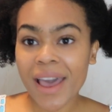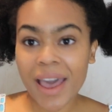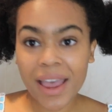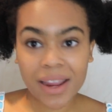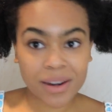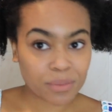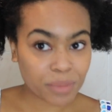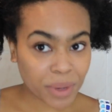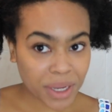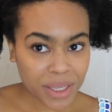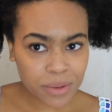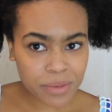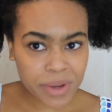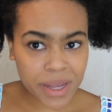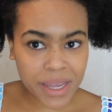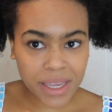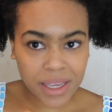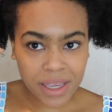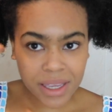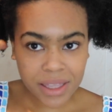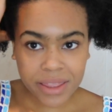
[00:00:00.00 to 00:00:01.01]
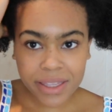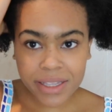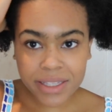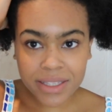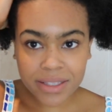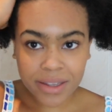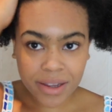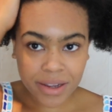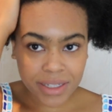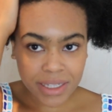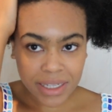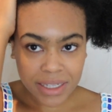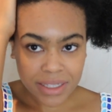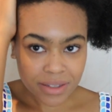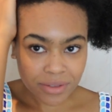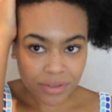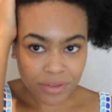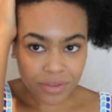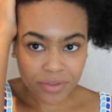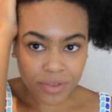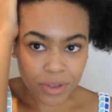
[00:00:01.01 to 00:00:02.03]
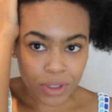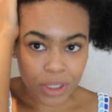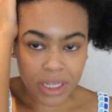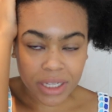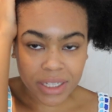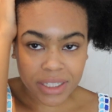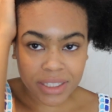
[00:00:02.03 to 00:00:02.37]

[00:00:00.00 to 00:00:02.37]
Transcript: And by the way, this side isn't fuller.